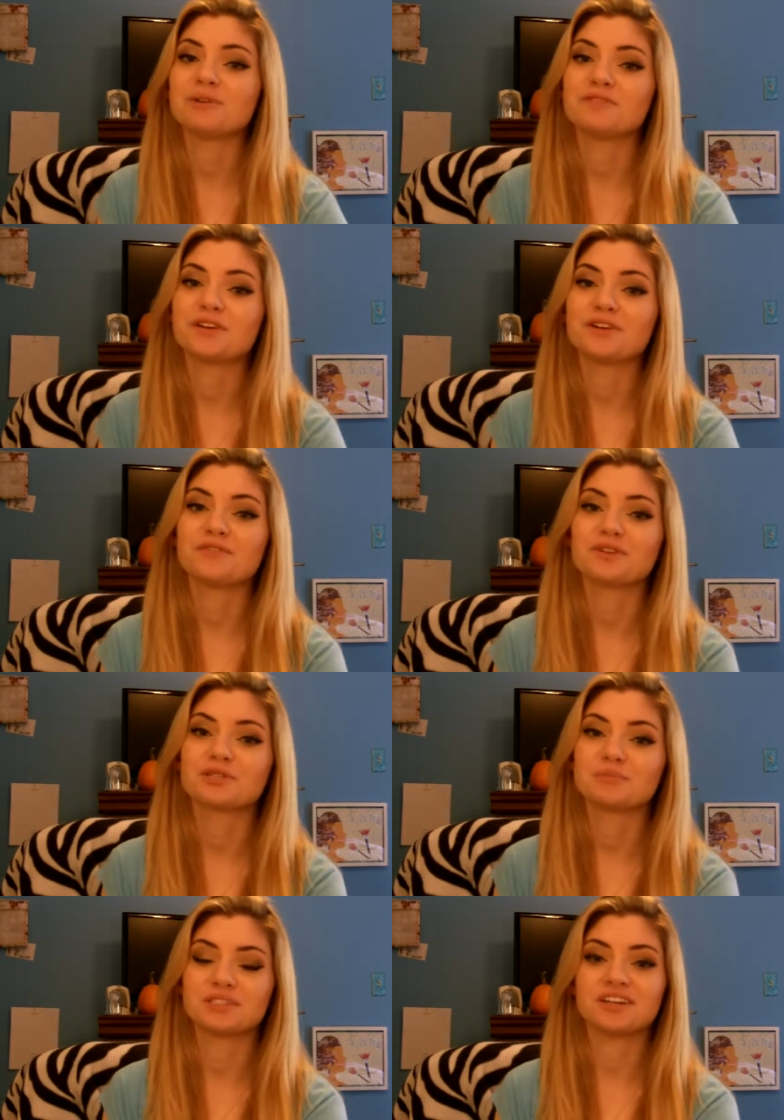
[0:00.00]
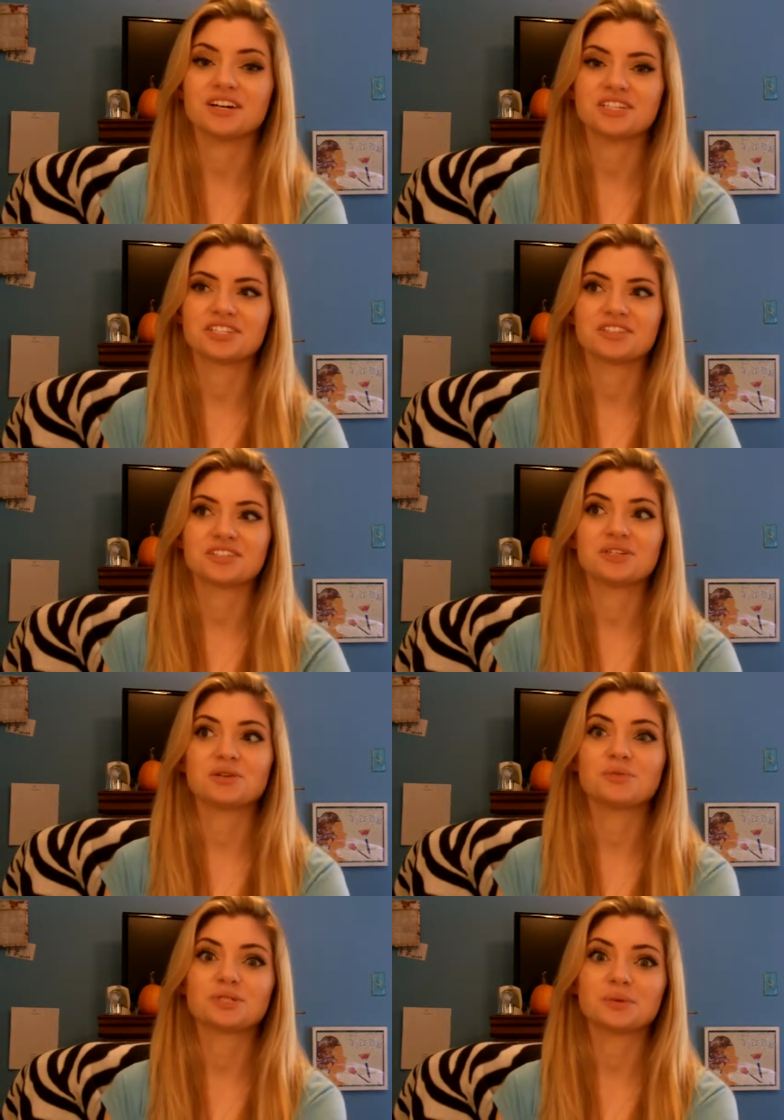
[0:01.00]
got my very first massage this
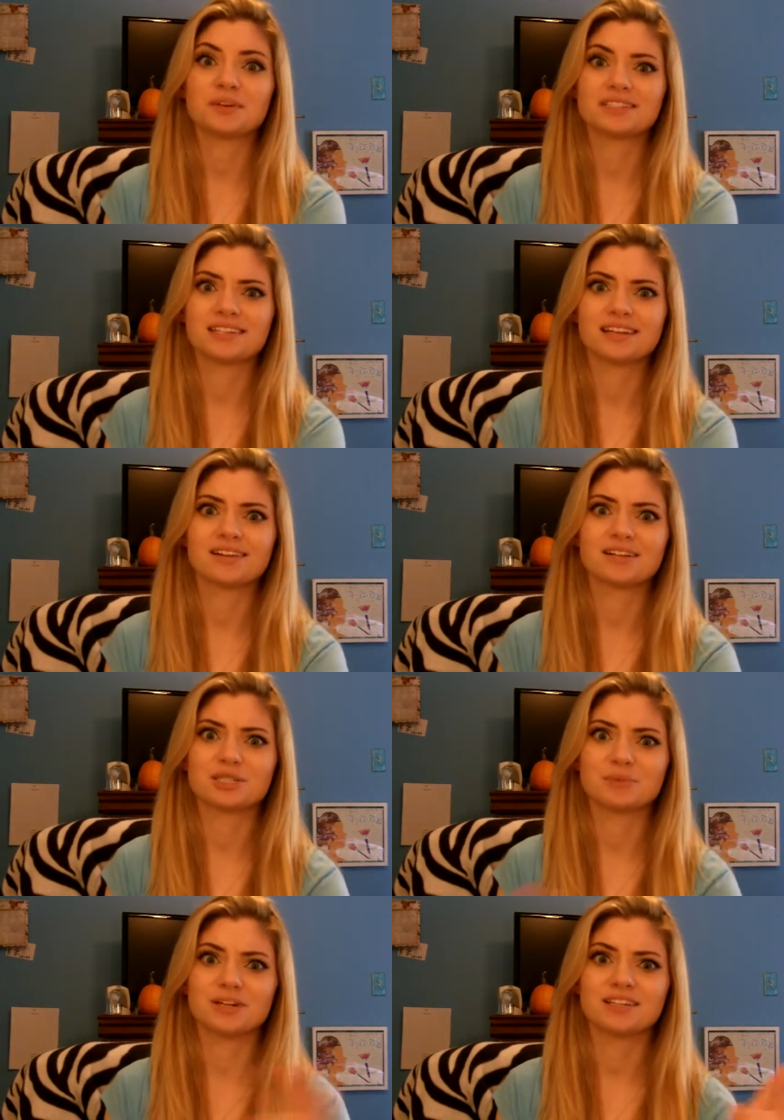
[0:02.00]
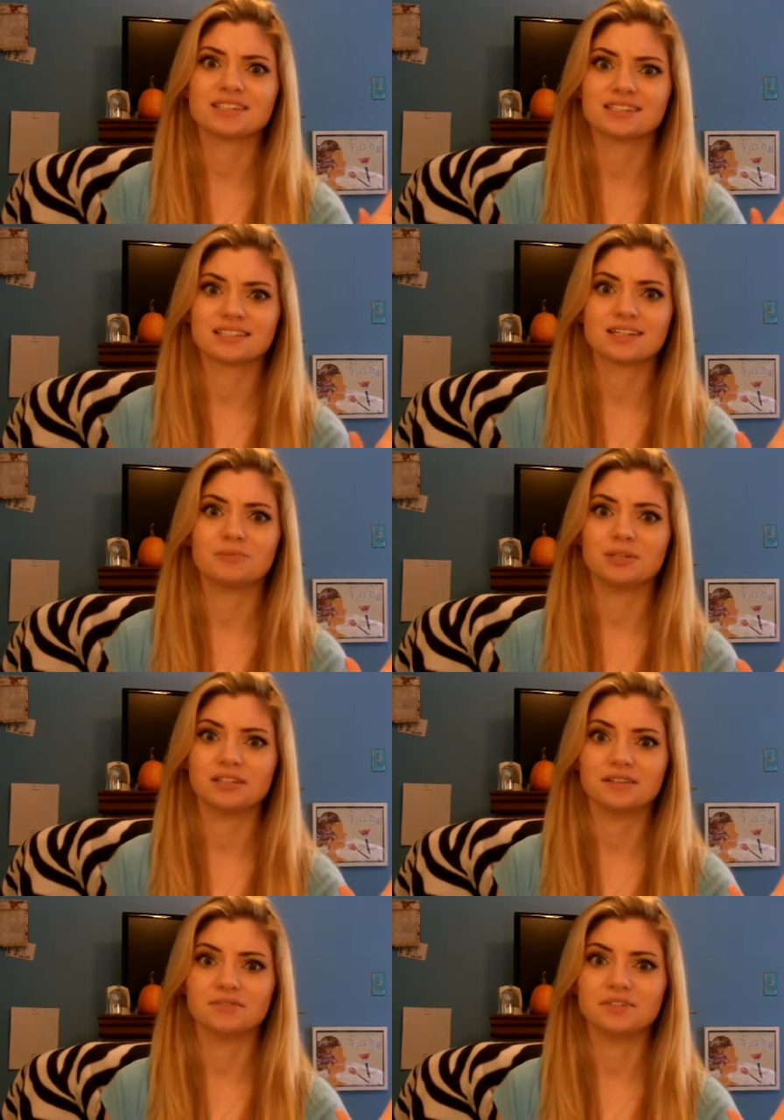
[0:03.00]
year, which was another experience. It's going to be
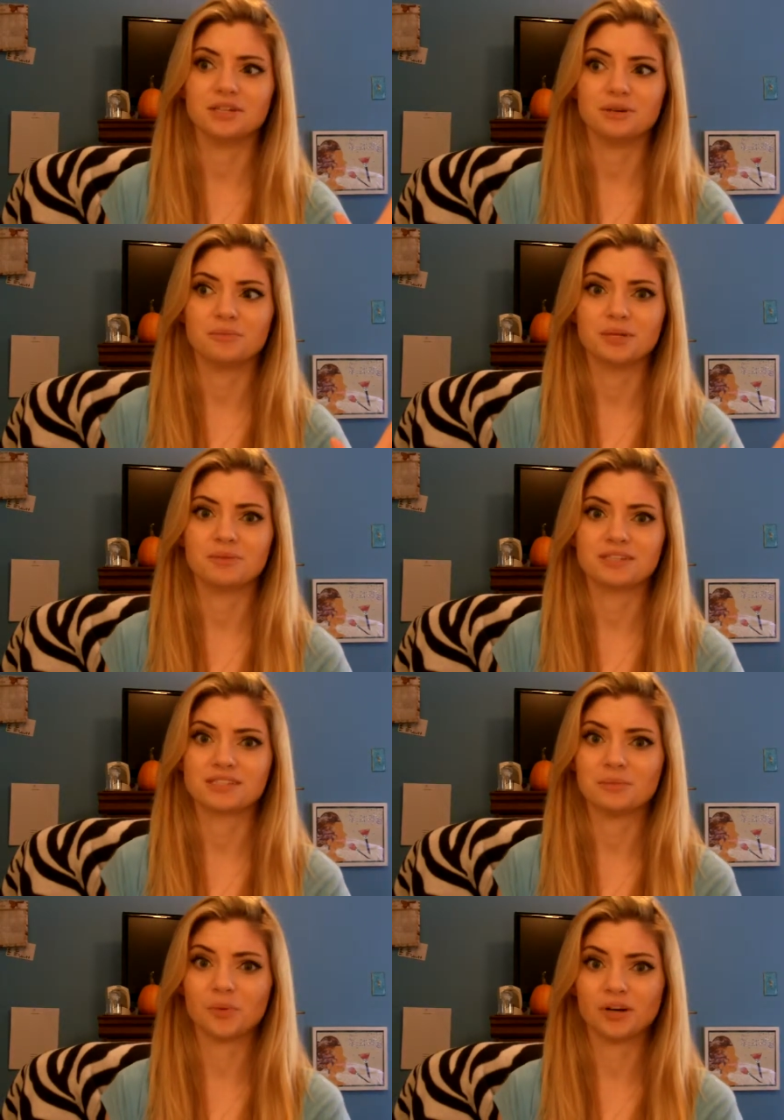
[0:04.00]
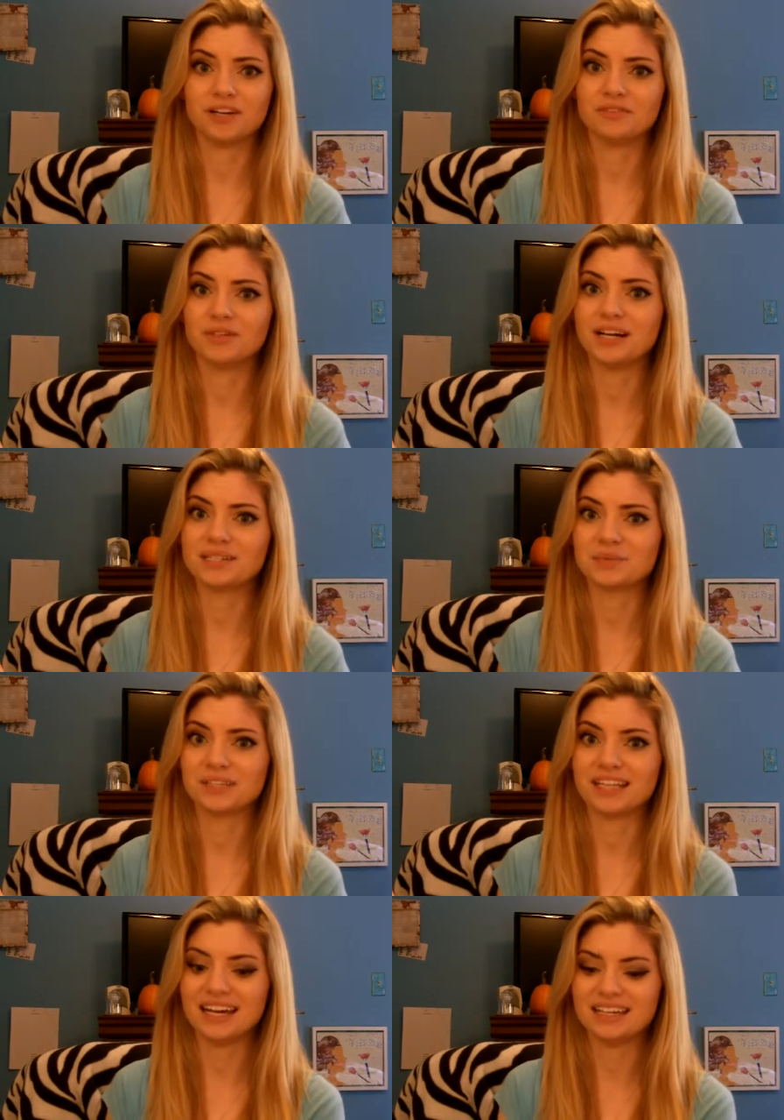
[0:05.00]
another video maybe at some point if you guys
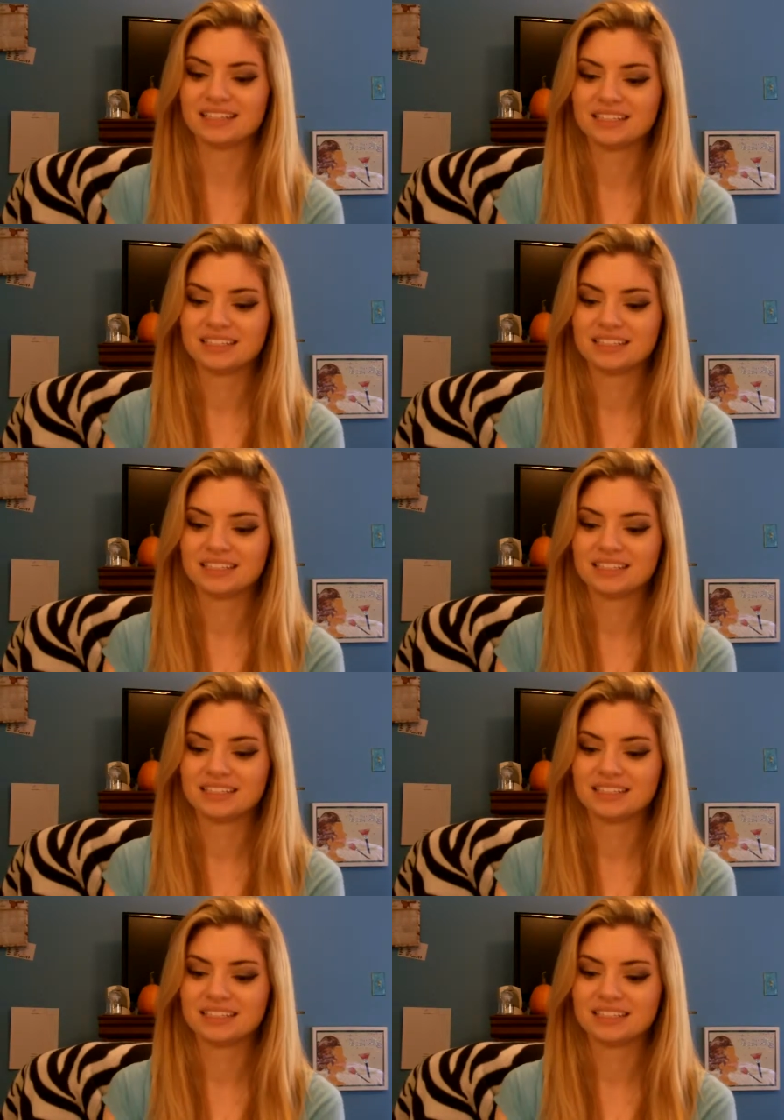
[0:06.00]
want that.